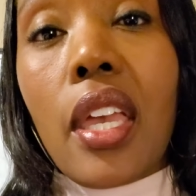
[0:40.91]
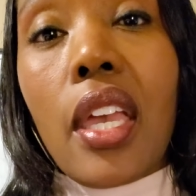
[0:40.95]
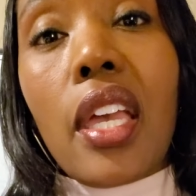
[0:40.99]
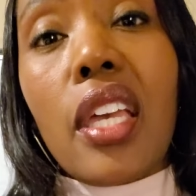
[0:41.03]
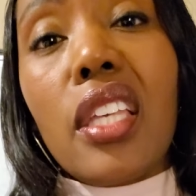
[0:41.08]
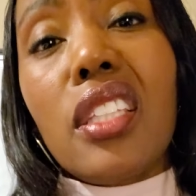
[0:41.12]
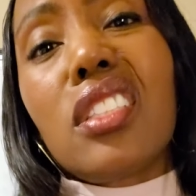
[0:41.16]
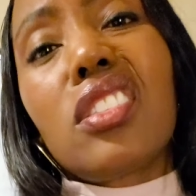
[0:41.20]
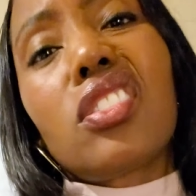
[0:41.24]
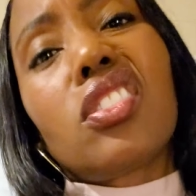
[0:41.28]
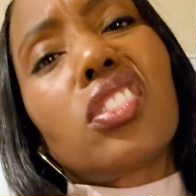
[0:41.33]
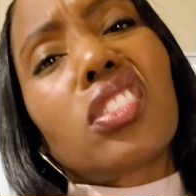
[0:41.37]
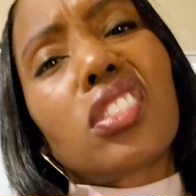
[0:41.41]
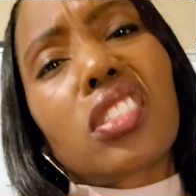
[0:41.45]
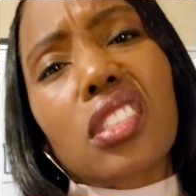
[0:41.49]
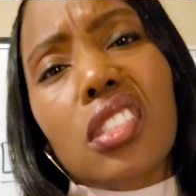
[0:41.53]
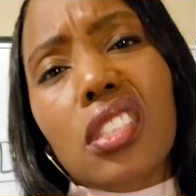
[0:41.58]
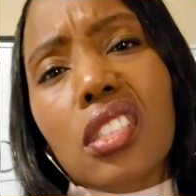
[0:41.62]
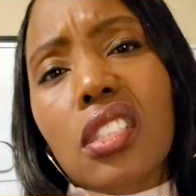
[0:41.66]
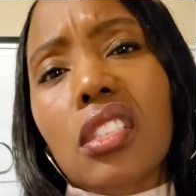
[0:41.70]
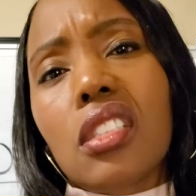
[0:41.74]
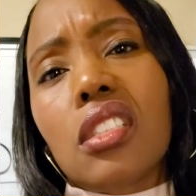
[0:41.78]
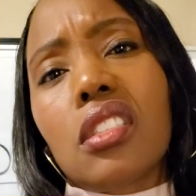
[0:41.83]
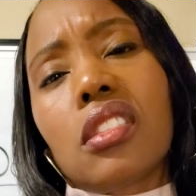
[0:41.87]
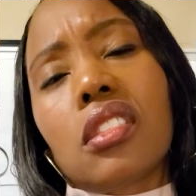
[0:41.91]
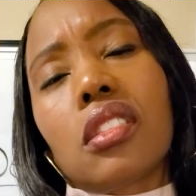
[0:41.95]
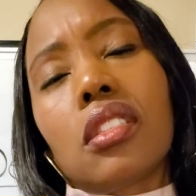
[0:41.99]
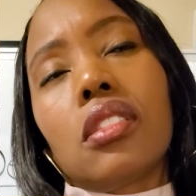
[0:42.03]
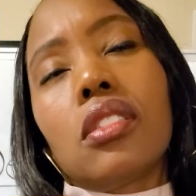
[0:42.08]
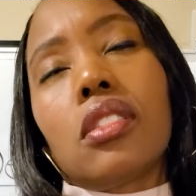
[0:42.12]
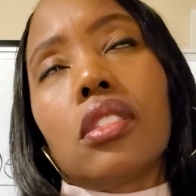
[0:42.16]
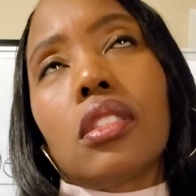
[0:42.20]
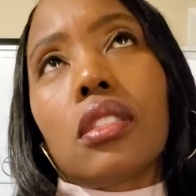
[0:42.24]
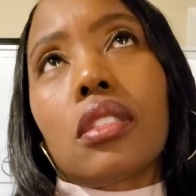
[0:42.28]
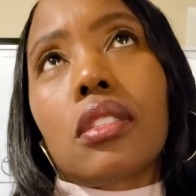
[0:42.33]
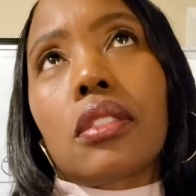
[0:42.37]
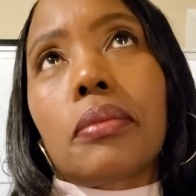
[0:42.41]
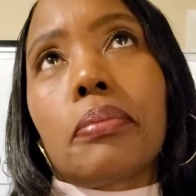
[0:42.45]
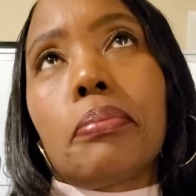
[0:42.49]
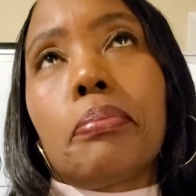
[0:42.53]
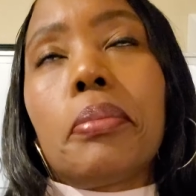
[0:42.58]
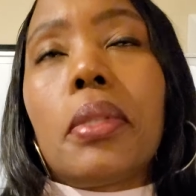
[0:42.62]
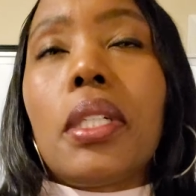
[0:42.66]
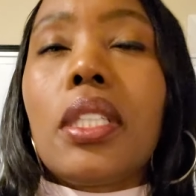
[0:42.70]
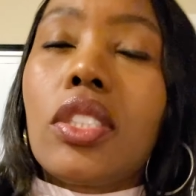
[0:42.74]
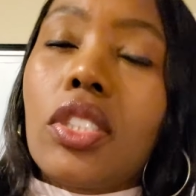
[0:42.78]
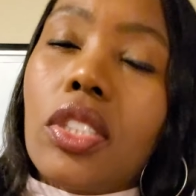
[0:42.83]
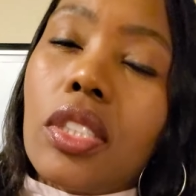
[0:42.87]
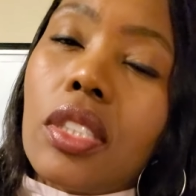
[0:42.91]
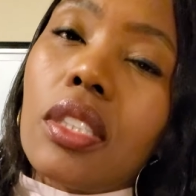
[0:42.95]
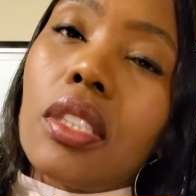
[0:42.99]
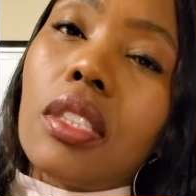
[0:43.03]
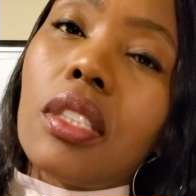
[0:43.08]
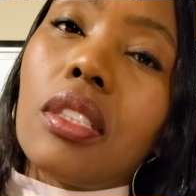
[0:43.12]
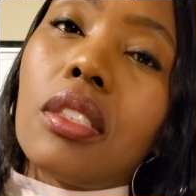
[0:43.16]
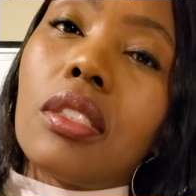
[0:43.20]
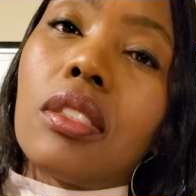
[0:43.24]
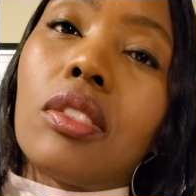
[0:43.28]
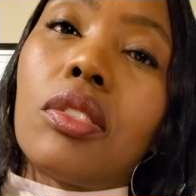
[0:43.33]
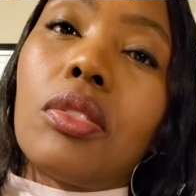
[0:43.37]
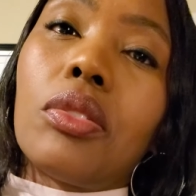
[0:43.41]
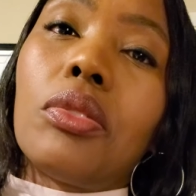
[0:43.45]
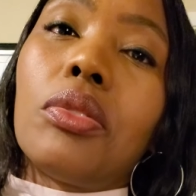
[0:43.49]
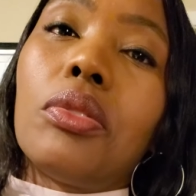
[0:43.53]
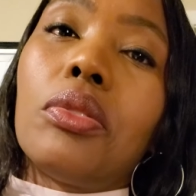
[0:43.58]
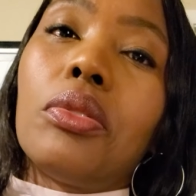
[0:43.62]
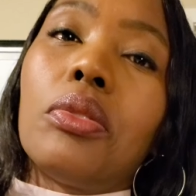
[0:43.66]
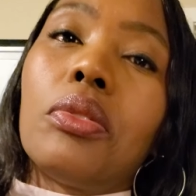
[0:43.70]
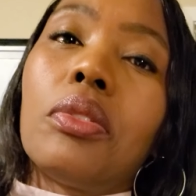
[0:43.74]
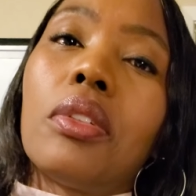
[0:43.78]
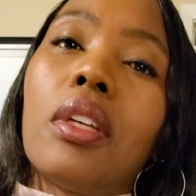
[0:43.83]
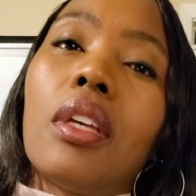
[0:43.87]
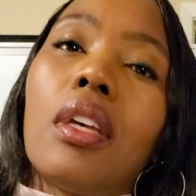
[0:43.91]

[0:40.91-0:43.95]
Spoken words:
And it's just good to just budget and to